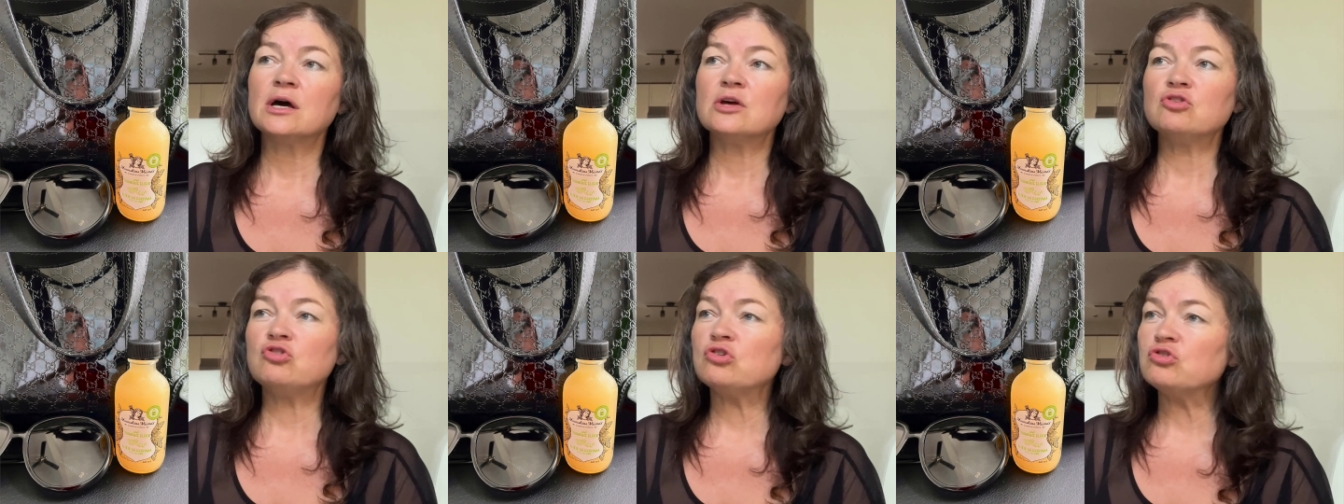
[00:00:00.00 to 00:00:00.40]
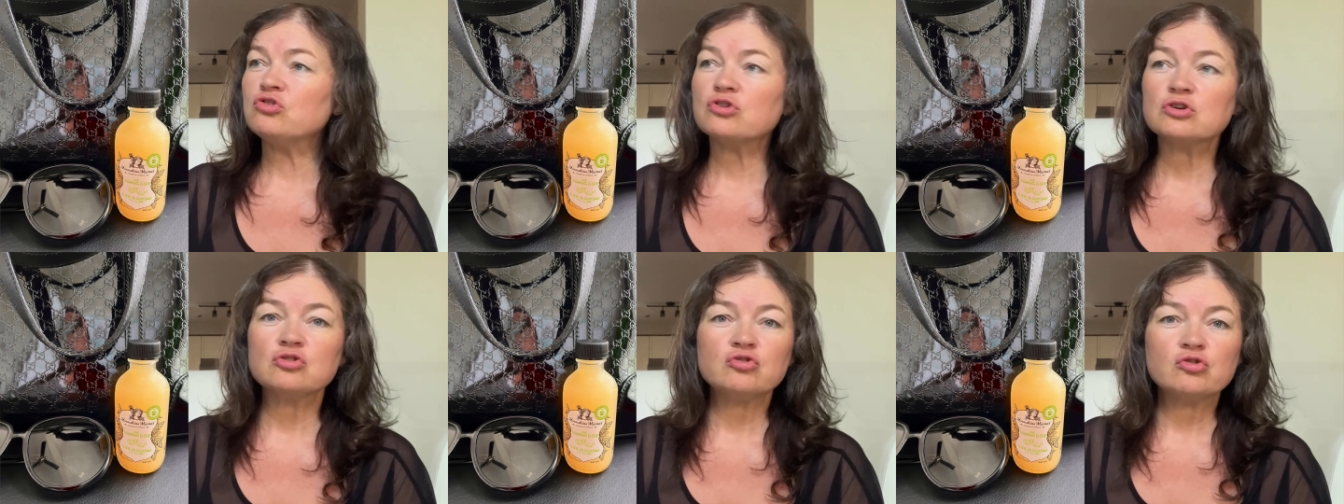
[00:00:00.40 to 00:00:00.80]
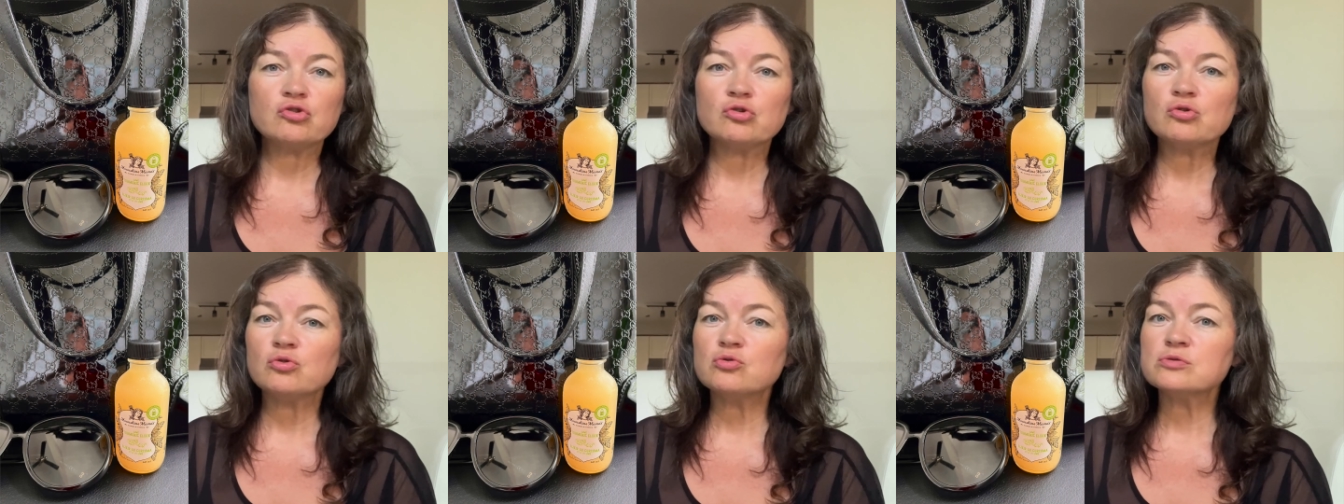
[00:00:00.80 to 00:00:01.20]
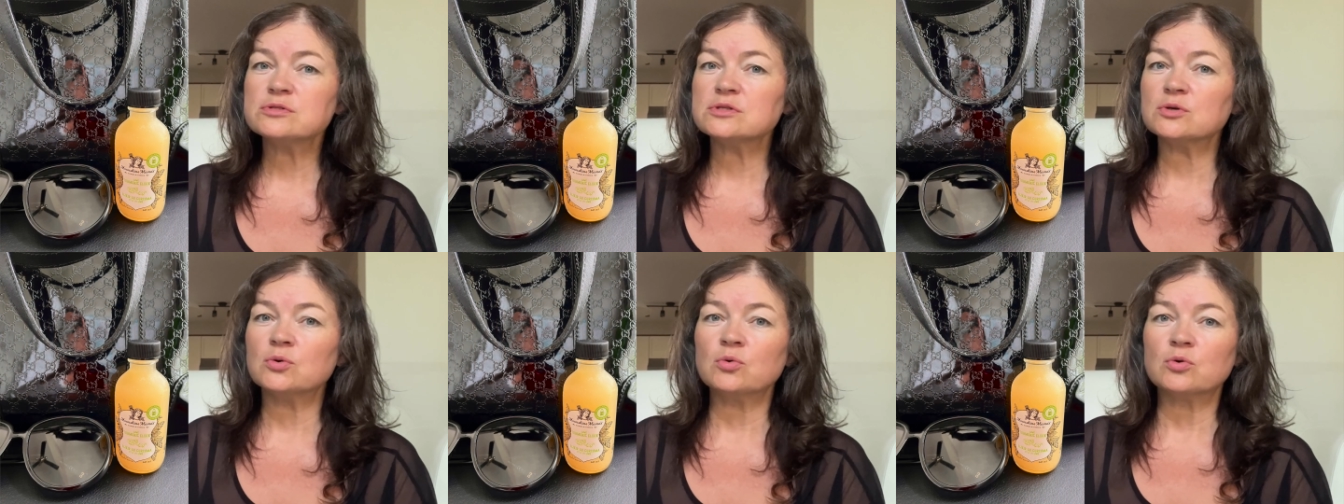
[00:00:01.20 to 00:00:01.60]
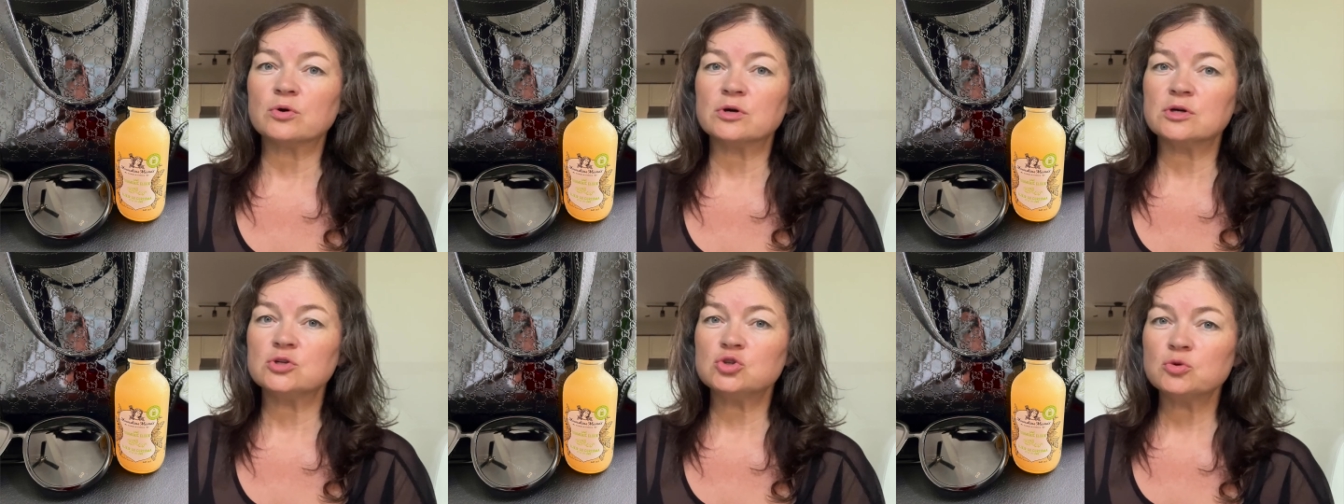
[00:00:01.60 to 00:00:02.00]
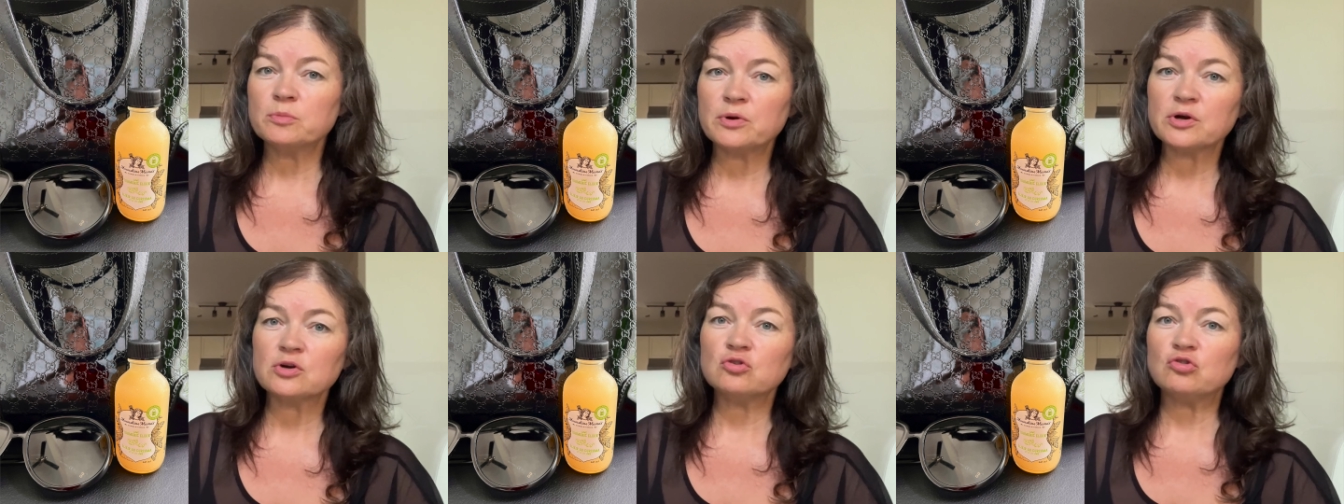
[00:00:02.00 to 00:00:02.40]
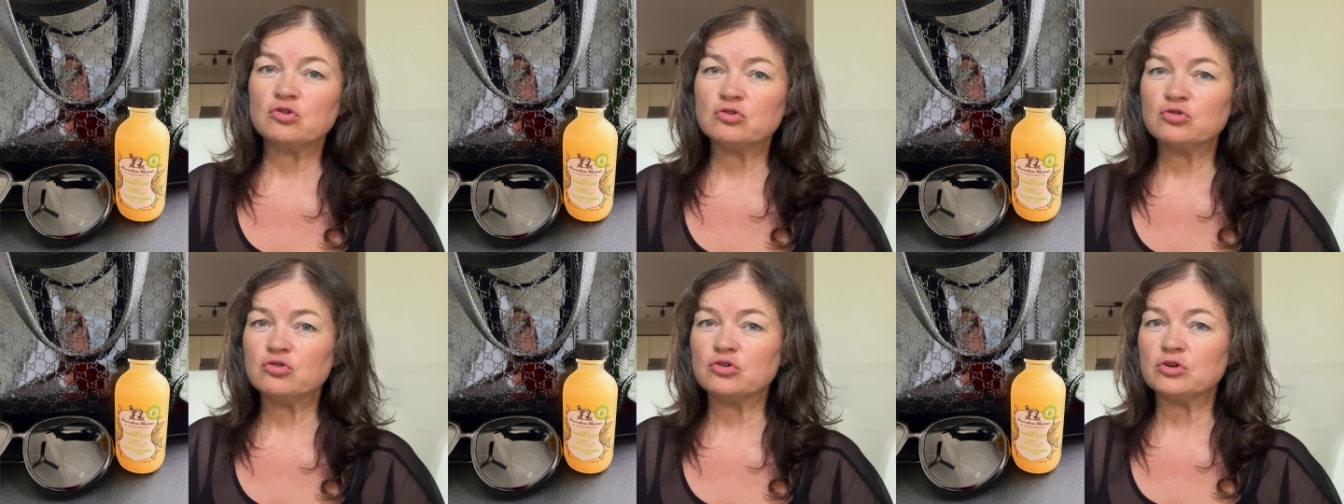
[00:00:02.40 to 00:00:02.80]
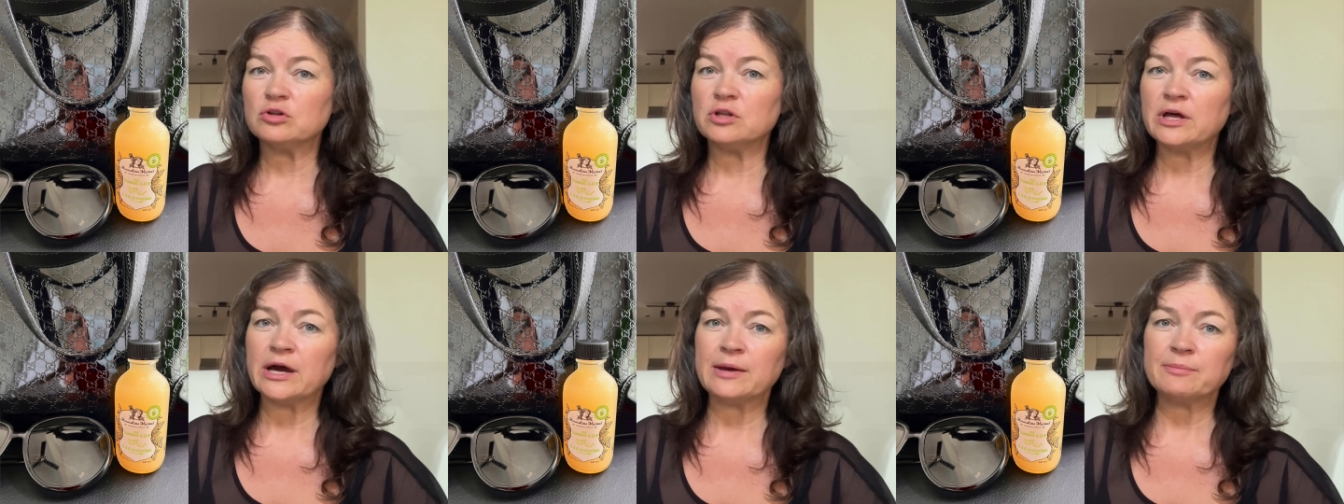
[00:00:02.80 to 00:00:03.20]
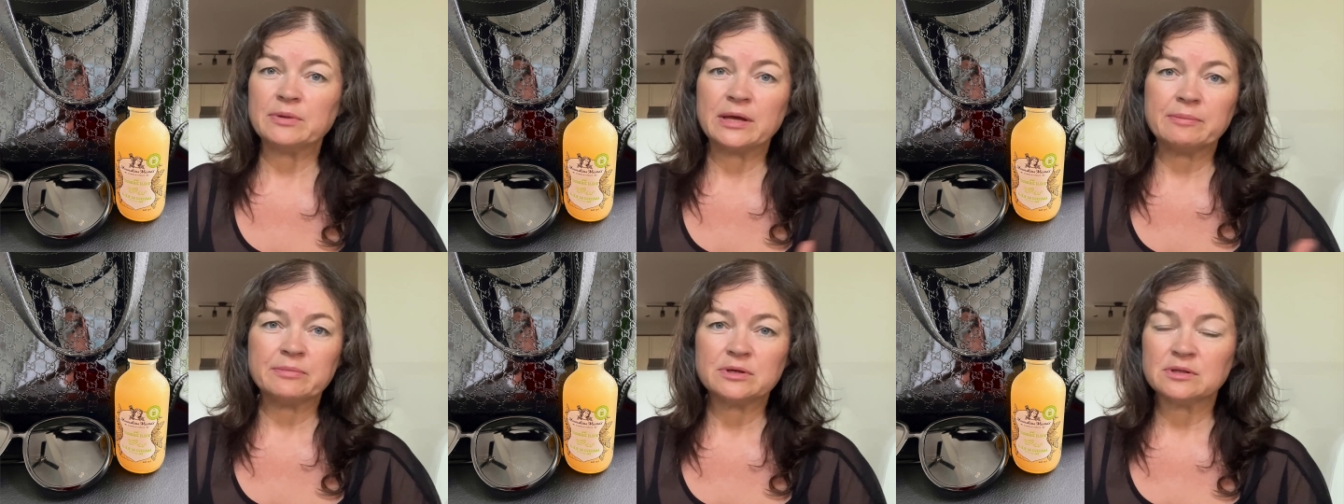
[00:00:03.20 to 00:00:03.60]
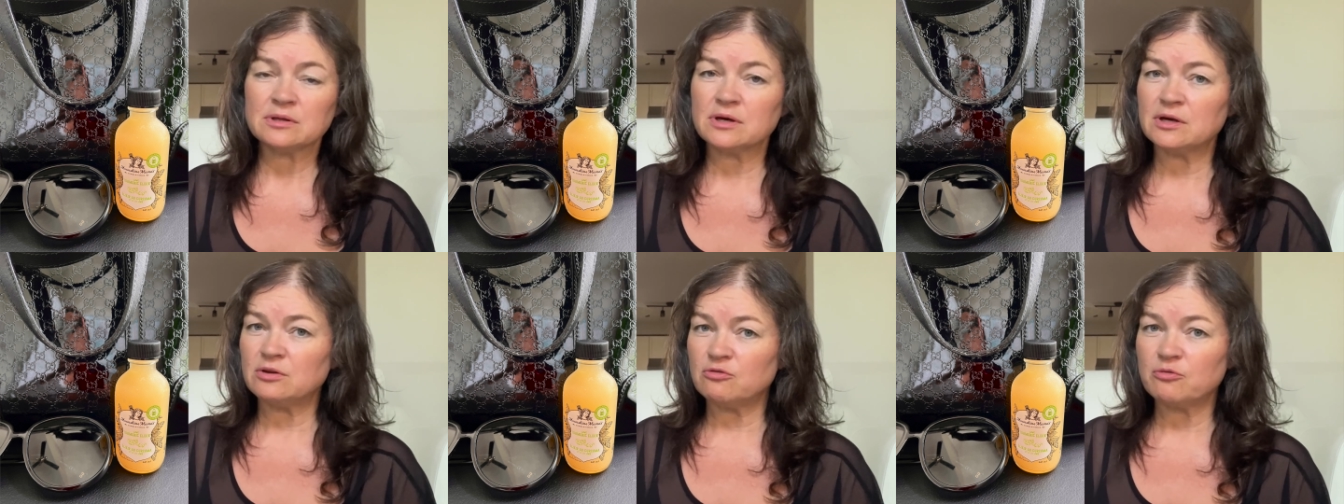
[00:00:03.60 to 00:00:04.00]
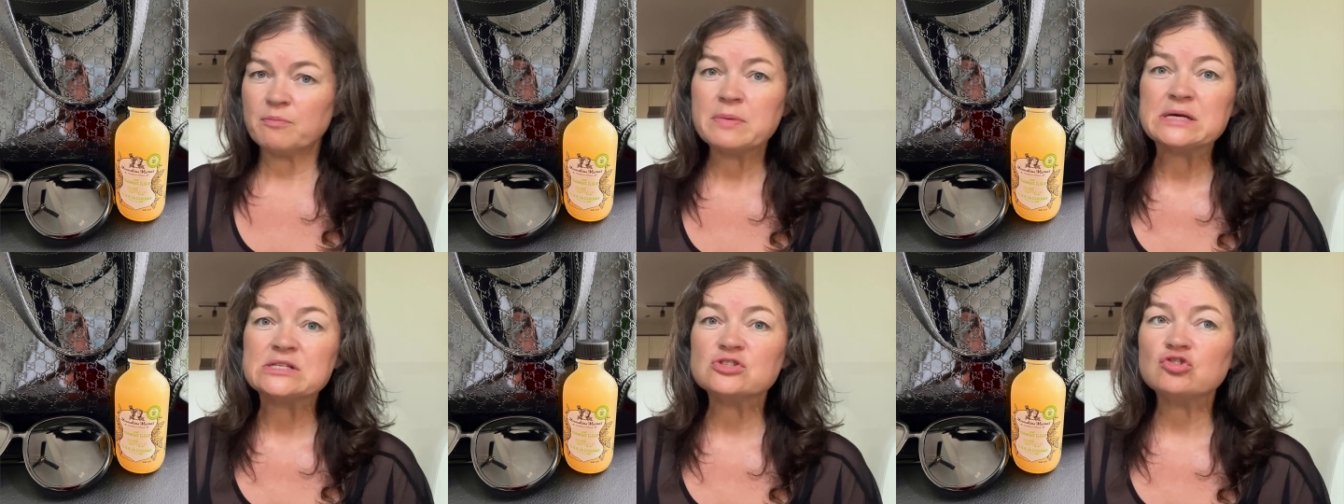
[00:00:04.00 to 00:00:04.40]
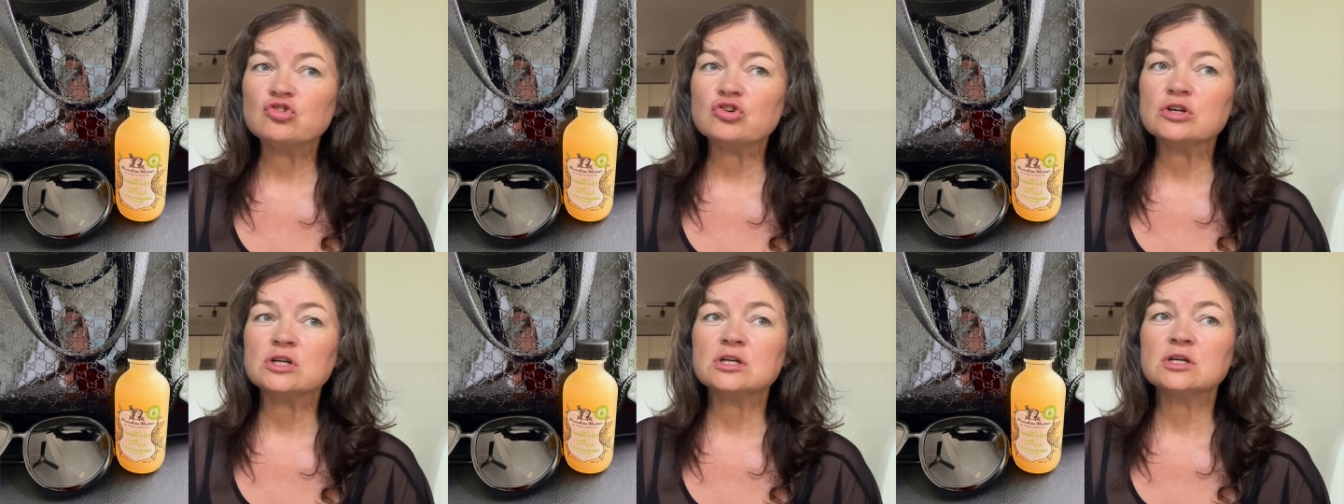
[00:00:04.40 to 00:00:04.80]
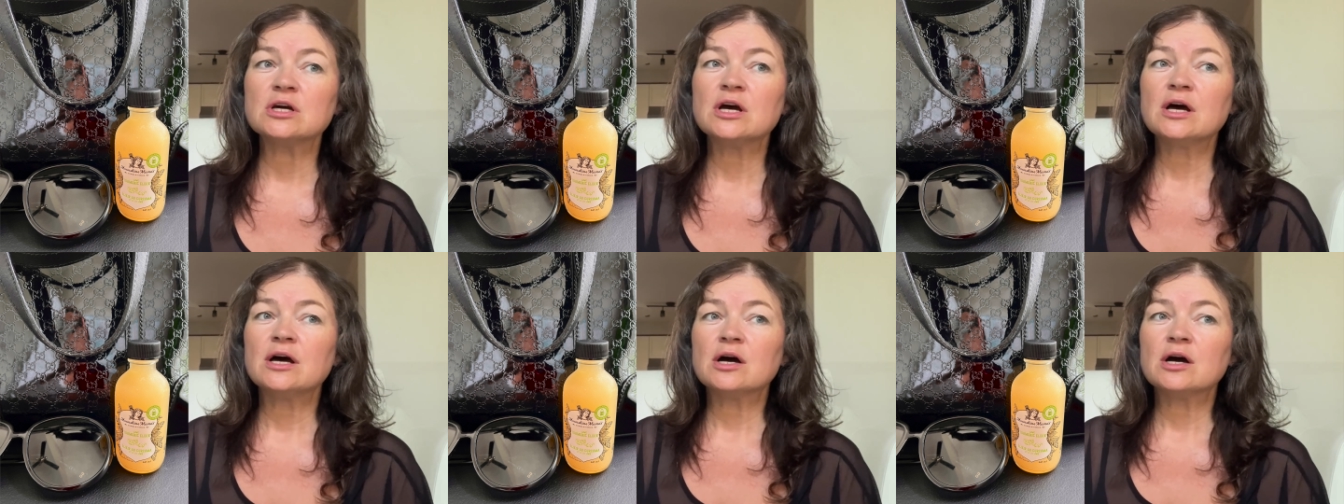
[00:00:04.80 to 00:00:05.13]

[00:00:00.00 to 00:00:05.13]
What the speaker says: ginger juice or turmeric, ginger, lime, lemon kind of mixture.